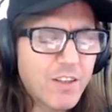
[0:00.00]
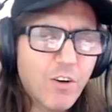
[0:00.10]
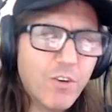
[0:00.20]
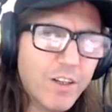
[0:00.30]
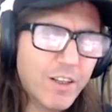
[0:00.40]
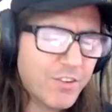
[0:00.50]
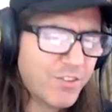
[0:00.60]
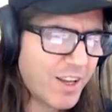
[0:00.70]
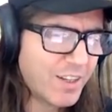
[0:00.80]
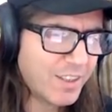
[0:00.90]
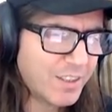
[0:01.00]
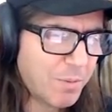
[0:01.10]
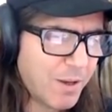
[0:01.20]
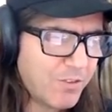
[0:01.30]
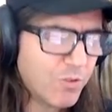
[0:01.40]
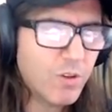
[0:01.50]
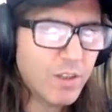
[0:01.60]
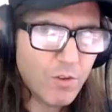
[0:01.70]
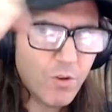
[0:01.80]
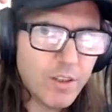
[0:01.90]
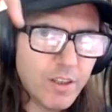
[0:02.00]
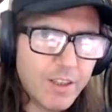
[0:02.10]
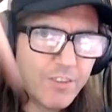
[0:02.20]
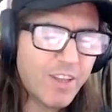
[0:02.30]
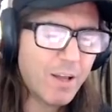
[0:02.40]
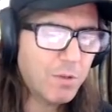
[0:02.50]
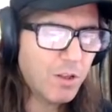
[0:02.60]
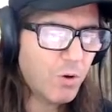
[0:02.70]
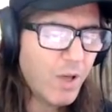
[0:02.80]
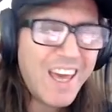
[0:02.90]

Go to the other channel, hit the page or, or in the links down below.